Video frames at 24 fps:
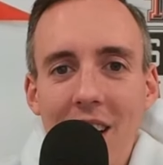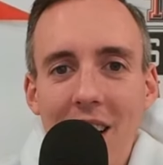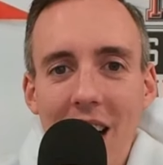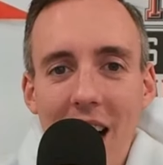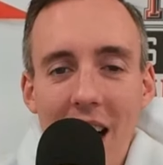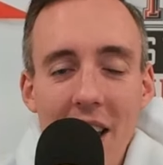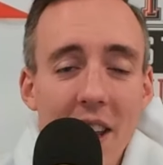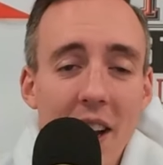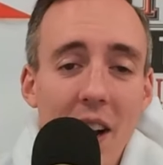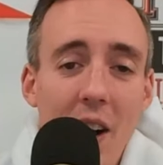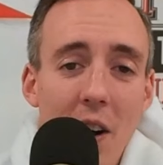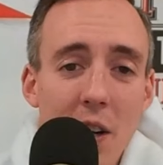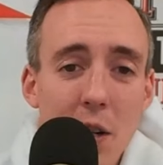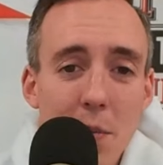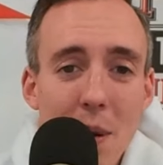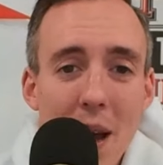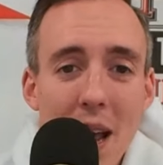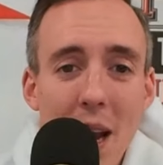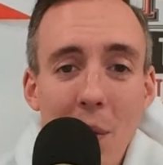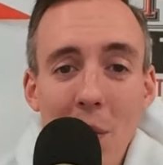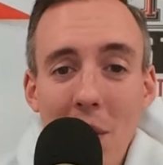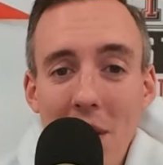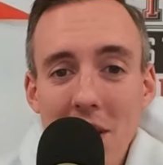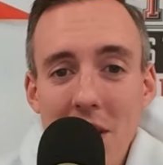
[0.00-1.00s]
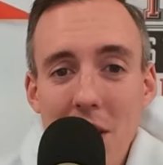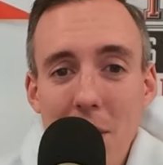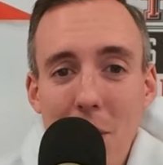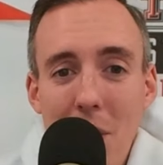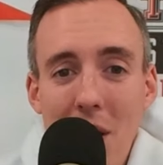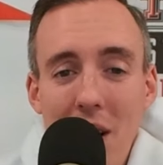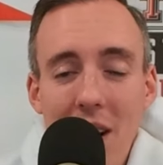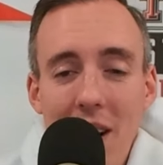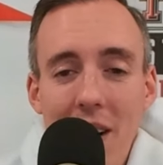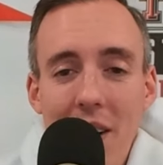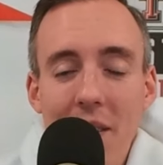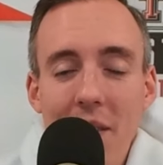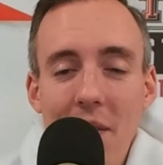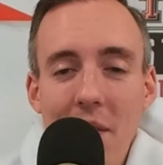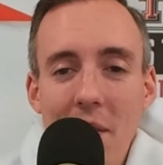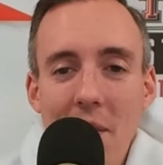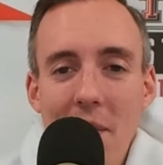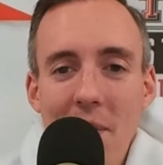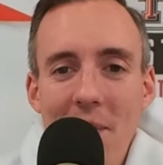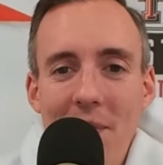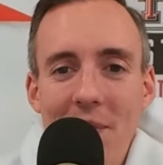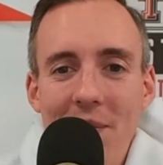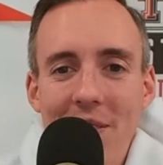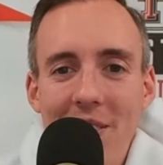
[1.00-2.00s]
I think Arch Manning wants to play.
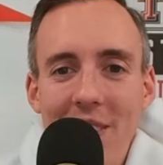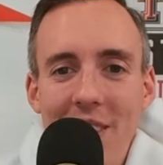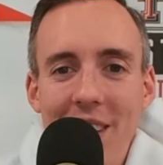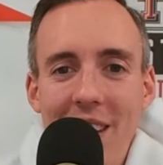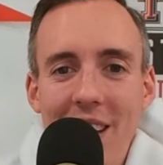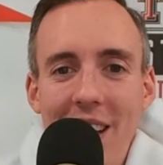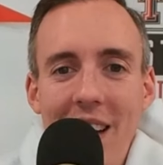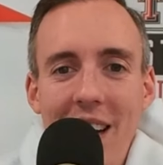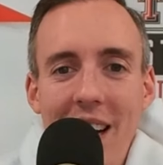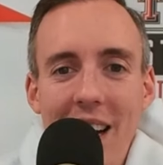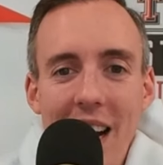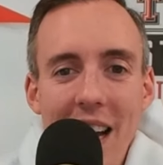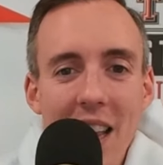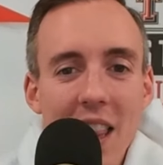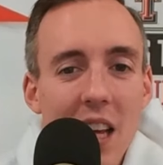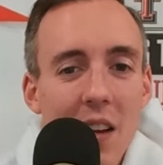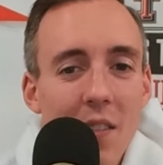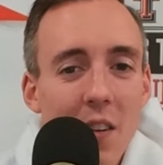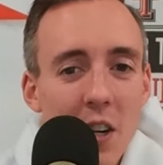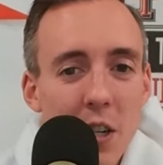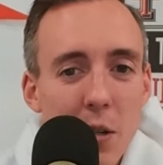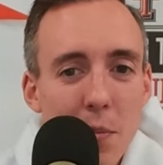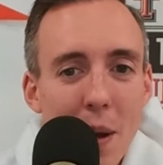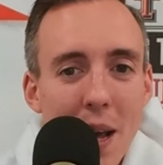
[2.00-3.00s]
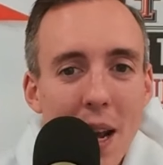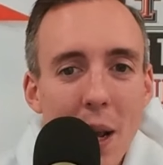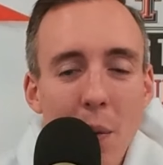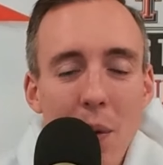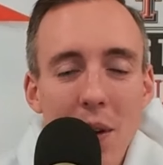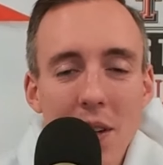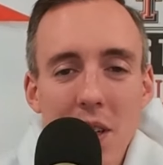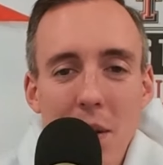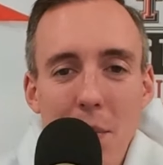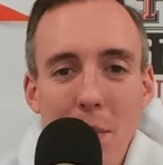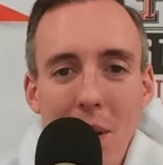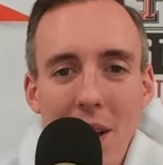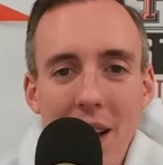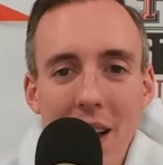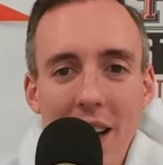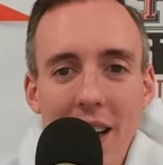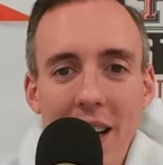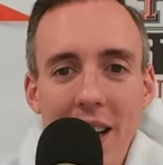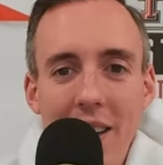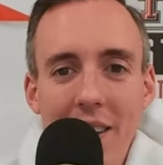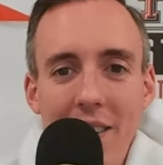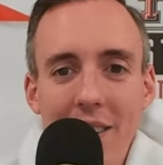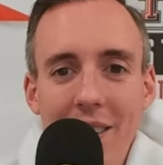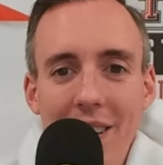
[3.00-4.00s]
And I think if Arch Manning wants to
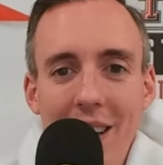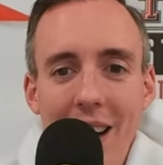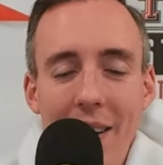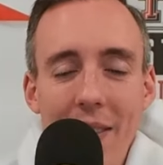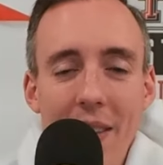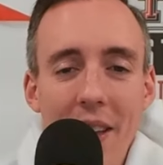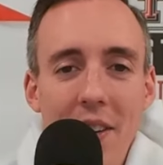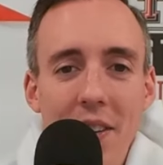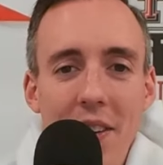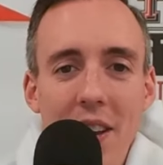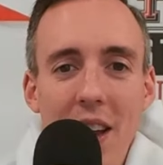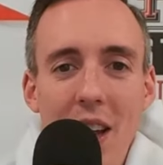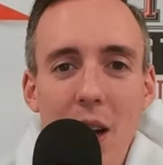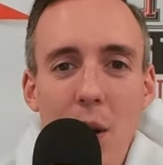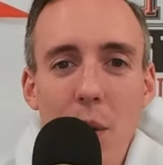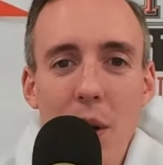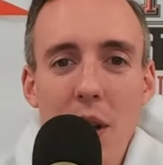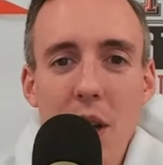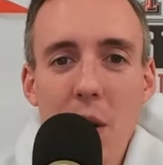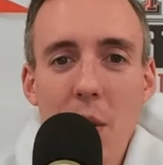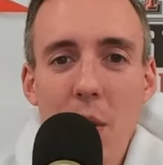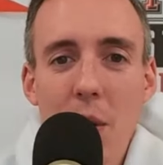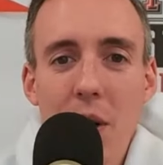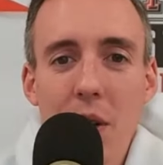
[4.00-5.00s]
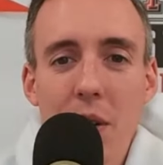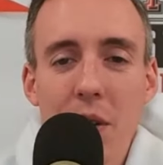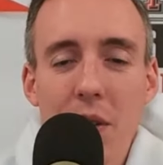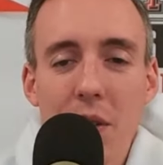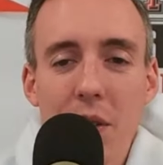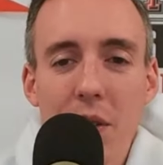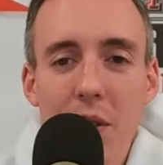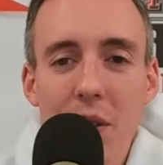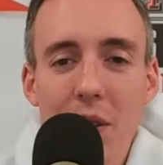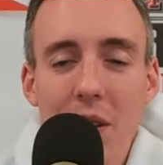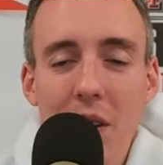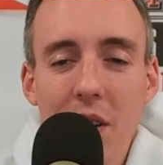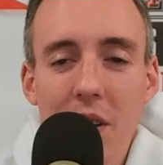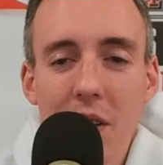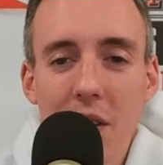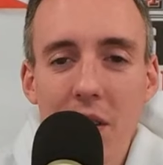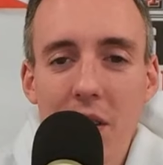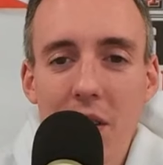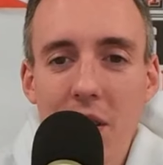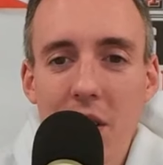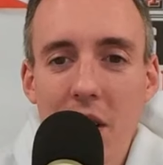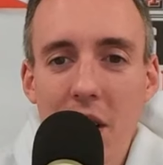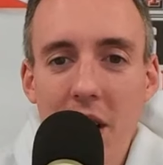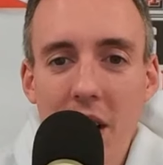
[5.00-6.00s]
play, I'm not saying Quinn Ewers
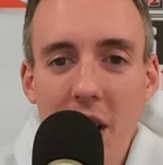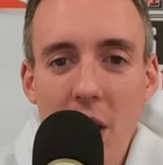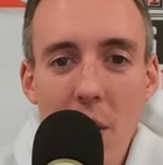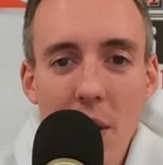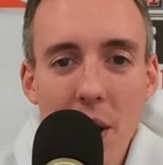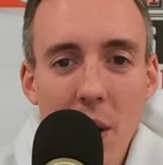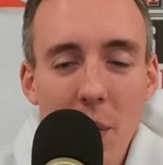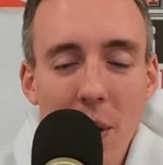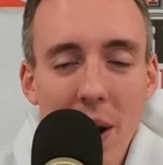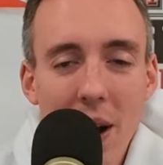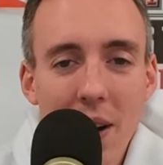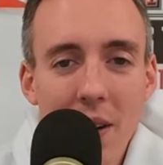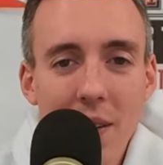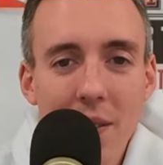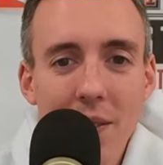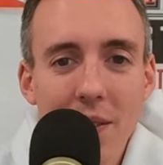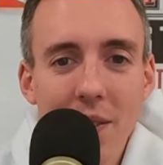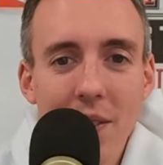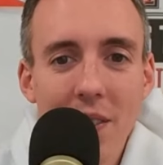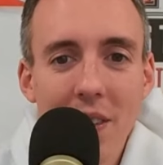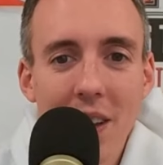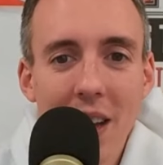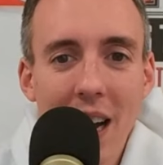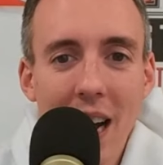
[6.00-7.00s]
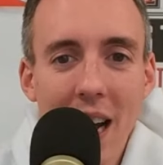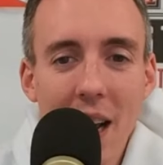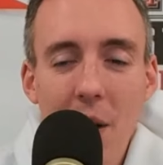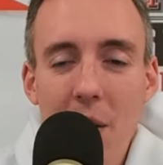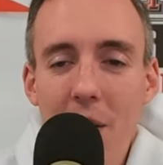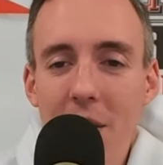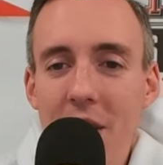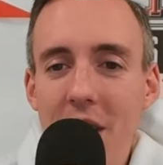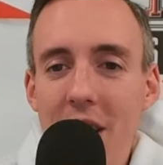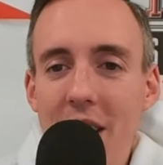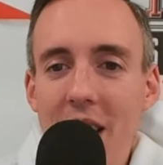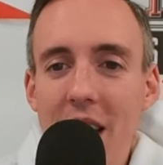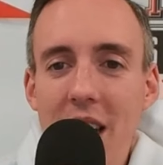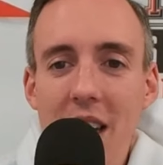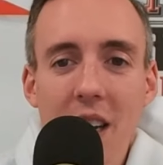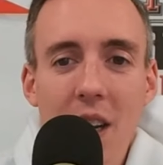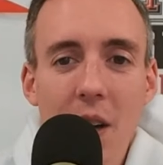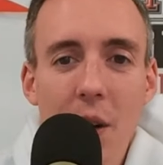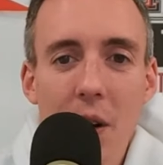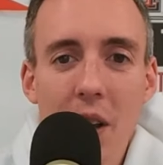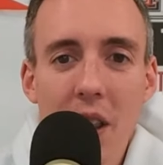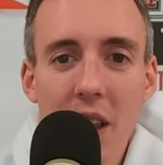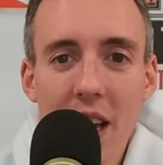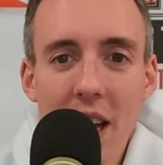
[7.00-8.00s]
is going to go anywhere. I don't think he can
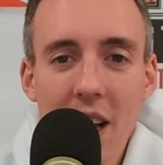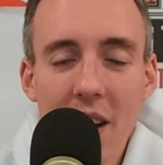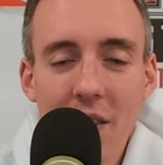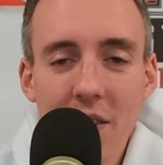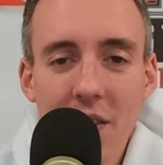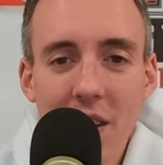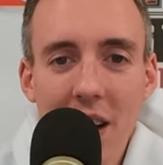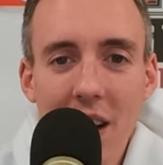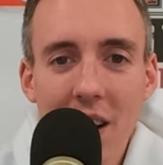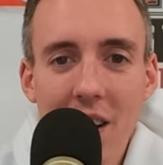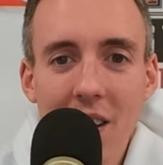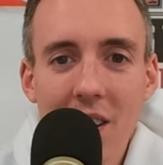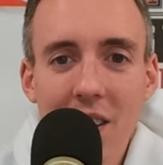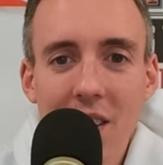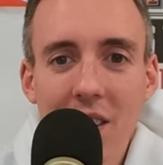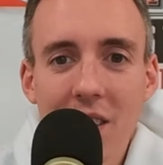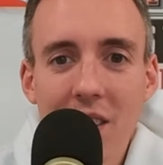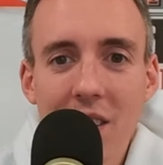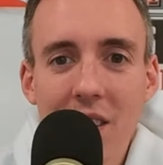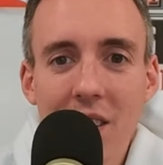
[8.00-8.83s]
go to the NFL.